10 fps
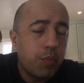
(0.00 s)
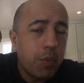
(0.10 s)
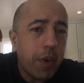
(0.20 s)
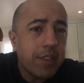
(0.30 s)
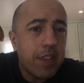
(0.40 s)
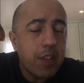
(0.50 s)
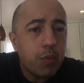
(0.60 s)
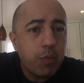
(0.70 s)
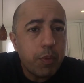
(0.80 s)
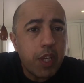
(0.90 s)
the best days
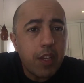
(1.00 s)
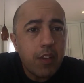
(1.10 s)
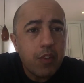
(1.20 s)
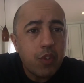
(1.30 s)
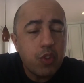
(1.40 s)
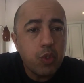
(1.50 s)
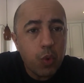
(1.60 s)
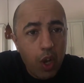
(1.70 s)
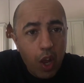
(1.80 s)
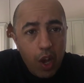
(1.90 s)
would be to
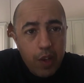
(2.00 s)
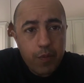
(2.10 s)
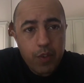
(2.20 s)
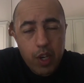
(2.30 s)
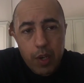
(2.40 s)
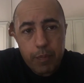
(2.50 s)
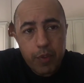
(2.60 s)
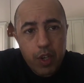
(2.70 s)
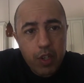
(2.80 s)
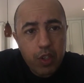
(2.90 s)
do a live
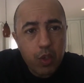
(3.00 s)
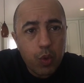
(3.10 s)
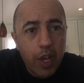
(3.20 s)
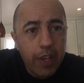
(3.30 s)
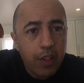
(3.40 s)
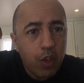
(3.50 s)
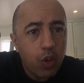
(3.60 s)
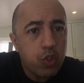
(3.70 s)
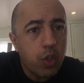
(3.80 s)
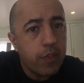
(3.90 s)
Q&A
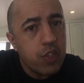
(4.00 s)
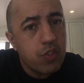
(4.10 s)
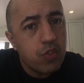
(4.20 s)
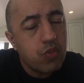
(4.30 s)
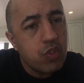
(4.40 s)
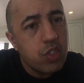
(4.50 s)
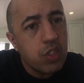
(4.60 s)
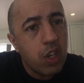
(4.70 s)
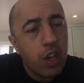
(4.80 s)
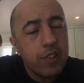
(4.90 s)
on joint ventures and
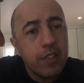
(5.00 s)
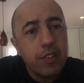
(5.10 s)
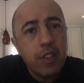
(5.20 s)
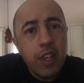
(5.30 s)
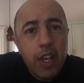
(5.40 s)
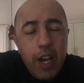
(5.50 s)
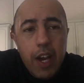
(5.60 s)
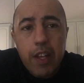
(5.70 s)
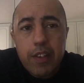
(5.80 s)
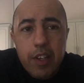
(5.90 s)
strategic alliances,
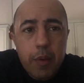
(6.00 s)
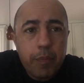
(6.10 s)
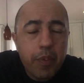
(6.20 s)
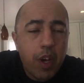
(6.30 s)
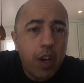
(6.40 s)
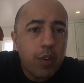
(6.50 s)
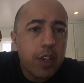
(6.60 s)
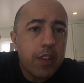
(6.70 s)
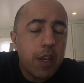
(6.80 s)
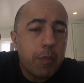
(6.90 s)
and I'll
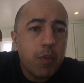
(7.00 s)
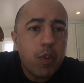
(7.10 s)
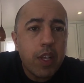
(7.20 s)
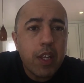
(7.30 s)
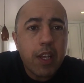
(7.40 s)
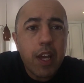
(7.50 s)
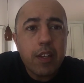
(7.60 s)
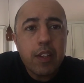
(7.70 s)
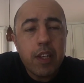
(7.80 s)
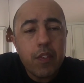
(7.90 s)
get that up and running
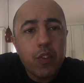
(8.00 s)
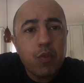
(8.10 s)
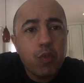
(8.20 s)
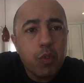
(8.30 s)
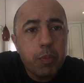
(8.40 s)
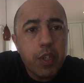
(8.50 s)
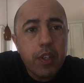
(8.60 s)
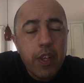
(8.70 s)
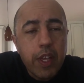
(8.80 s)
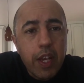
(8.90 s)
again in this group. And
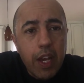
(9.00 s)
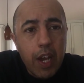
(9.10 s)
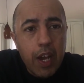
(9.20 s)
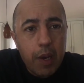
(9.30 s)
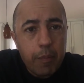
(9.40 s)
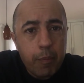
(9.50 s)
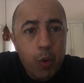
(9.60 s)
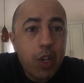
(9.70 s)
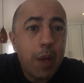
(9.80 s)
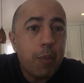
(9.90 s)

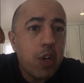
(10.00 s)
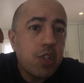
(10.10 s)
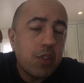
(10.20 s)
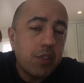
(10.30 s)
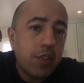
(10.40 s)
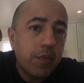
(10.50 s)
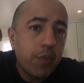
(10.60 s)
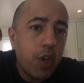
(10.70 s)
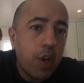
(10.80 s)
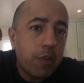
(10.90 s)
more collaborations.
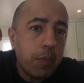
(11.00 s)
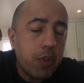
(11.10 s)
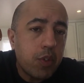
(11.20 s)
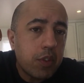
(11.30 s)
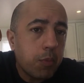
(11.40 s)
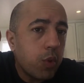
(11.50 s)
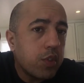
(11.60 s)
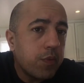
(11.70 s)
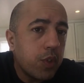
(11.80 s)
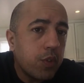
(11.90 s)
I'm going to be doing some more
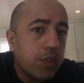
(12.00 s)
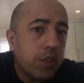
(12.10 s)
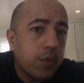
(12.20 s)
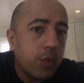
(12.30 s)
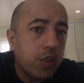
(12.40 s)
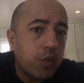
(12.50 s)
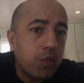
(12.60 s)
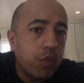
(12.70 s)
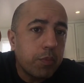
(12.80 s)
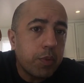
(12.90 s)
interviews for this
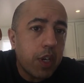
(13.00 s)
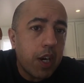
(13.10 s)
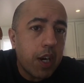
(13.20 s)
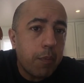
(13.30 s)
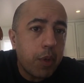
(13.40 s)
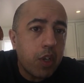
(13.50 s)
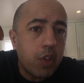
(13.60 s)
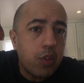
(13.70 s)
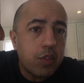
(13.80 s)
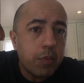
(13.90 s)
group, bringing
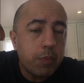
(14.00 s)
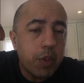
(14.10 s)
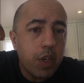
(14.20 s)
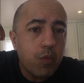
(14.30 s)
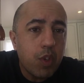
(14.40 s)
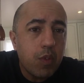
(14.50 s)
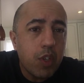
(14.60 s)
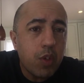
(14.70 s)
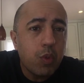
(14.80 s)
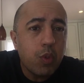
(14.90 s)
you some really,
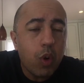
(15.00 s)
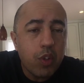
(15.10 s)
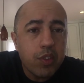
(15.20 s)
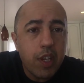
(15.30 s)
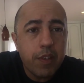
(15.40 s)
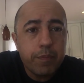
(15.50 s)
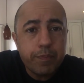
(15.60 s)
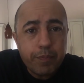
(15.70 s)
really cool content.